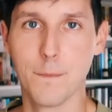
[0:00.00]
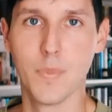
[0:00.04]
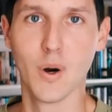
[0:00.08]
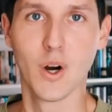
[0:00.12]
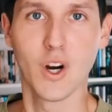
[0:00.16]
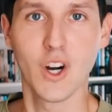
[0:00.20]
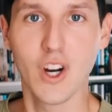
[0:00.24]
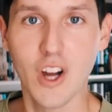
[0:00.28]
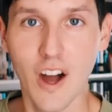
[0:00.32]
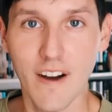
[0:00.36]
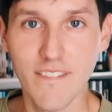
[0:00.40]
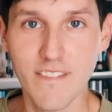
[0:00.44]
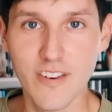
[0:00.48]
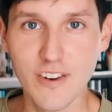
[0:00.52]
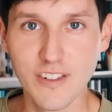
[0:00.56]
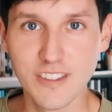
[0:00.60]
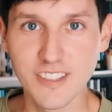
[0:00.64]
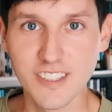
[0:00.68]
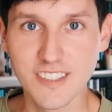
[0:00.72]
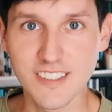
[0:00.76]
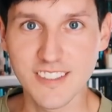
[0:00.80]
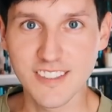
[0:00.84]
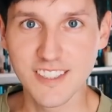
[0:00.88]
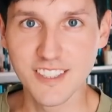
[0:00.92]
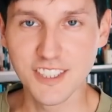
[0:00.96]
book covers,
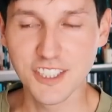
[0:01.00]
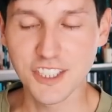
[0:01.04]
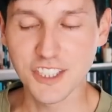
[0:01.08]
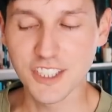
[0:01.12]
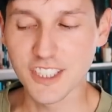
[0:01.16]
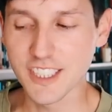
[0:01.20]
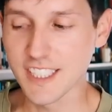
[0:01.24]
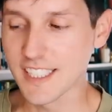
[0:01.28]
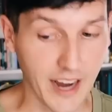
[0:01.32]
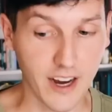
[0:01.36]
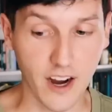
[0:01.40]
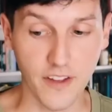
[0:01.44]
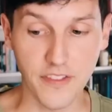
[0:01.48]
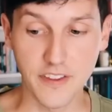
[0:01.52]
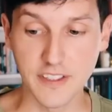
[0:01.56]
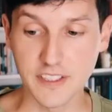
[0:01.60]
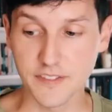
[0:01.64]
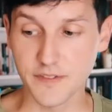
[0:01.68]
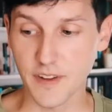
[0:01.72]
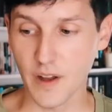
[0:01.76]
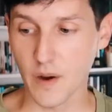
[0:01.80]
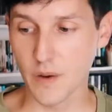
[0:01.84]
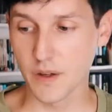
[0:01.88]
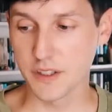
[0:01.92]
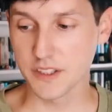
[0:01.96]
essentially. I got these
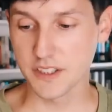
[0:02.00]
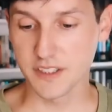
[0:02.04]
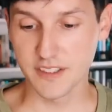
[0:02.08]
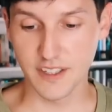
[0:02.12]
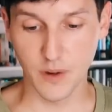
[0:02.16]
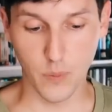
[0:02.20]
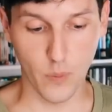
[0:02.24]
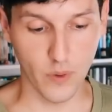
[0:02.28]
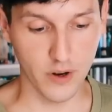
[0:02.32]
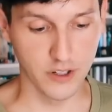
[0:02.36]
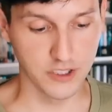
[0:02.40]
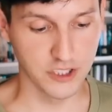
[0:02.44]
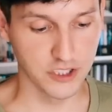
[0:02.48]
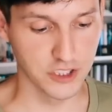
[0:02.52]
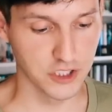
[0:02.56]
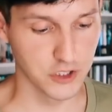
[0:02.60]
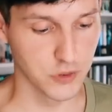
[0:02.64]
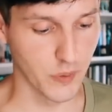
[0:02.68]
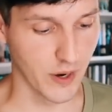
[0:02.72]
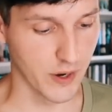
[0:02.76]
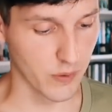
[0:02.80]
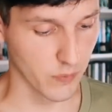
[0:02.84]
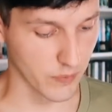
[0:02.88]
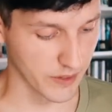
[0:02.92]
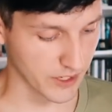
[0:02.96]
flowers because I wanted to do
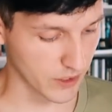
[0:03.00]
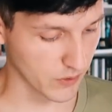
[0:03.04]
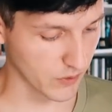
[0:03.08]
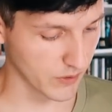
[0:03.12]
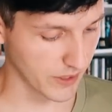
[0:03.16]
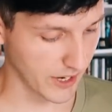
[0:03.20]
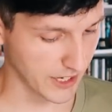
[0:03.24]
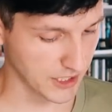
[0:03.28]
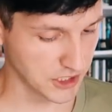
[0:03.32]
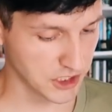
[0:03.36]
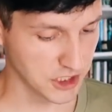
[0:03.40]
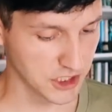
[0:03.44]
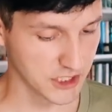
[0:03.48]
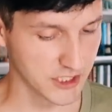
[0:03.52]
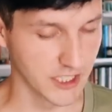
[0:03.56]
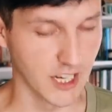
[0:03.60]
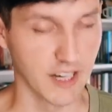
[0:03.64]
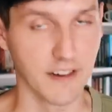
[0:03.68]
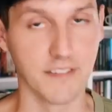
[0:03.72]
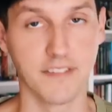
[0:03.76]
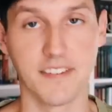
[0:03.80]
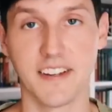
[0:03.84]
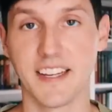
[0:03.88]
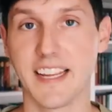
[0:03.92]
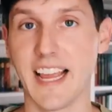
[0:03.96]
a recreation
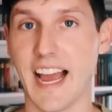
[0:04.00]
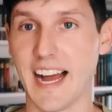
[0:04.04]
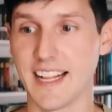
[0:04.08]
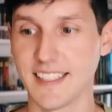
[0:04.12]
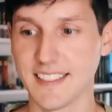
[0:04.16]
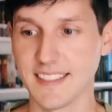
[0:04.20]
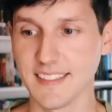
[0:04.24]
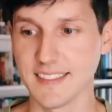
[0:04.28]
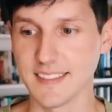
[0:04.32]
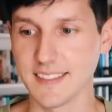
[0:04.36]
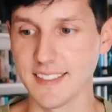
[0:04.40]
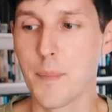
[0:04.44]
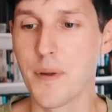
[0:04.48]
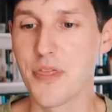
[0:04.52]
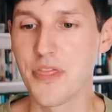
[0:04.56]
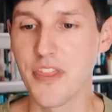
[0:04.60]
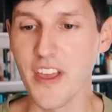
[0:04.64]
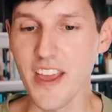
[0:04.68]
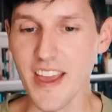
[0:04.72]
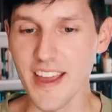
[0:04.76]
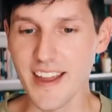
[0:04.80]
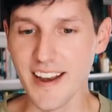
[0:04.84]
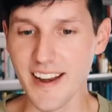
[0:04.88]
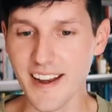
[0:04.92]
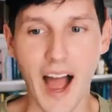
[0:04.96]
of Gallant. But
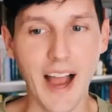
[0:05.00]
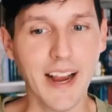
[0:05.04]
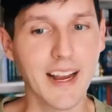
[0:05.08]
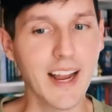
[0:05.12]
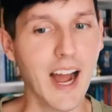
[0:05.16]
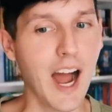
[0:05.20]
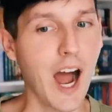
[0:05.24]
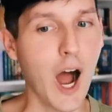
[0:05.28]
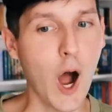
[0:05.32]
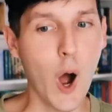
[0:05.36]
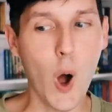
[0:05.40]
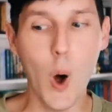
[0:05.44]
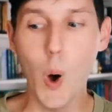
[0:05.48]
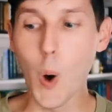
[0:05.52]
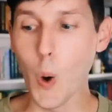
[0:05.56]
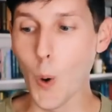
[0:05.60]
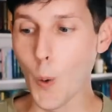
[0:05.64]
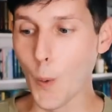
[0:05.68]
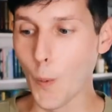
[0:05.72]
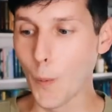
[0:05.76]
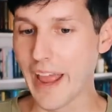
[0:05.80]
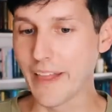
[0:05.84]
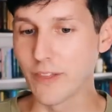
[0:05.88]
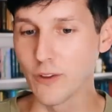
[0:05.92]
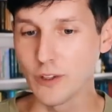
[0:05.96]
then I got
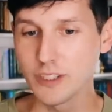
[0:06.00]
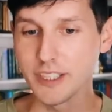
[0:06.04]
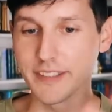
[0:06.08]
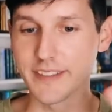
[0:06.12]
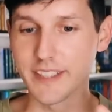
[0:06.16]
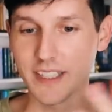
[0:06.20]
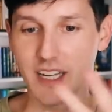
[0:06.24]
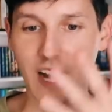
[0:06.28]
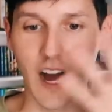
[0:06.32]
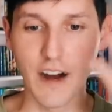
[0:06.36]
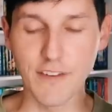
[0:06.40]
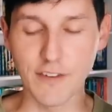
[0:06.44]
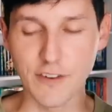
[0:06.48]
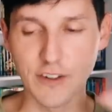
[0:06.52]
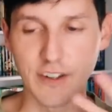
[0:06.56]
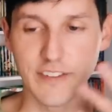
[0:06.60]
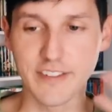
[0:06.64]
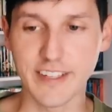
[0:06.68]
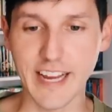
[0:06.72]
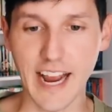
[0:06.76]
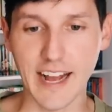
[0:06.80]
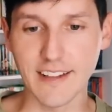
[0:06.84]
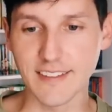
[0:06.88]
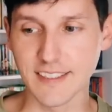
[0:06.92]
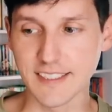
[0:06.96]
home and looked at the cover of
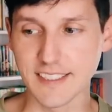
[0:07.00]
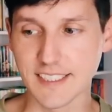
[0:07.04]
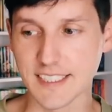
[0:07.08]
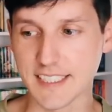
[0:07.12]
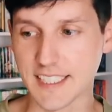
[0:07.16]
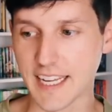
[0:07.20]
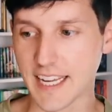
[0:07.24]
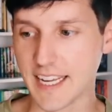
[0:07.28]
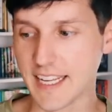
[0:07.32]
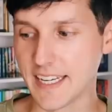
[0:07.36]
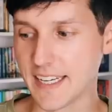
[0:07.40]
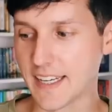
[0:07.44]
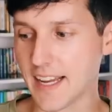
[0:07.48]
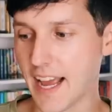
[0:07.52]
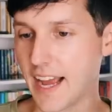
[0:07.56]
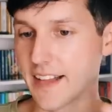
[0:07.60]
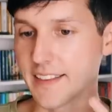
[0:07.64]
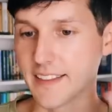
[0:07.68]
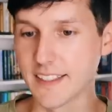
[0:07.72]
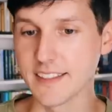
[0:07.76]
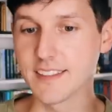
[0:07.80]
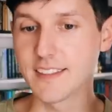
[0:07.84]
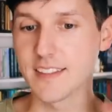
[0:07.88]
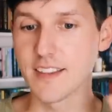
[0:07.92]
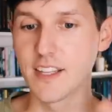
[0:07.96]
Gallant again, at
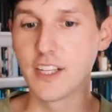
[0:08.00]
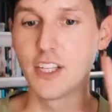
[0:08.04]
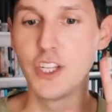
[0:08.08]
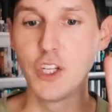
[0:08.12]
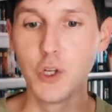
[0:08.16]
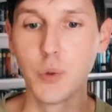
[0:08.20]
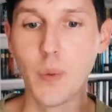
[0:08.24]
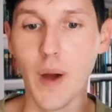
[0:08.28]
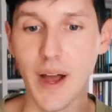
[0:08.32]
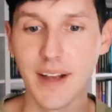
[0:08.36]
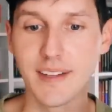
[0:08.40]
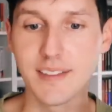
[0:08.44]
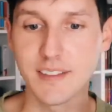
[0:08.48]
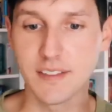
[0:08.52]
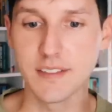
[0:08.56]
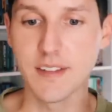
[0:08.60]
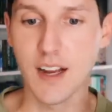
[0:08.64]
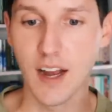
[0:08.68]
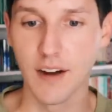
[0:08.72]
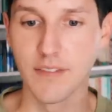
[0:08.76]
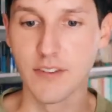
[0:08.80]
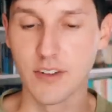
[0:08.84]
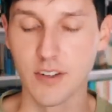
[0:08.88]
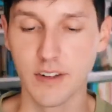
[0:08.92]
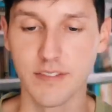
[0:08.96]
least the US
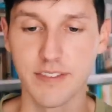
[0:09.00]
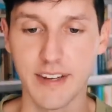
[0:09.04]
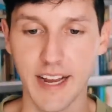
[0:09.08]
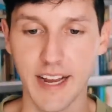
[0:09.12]
cover of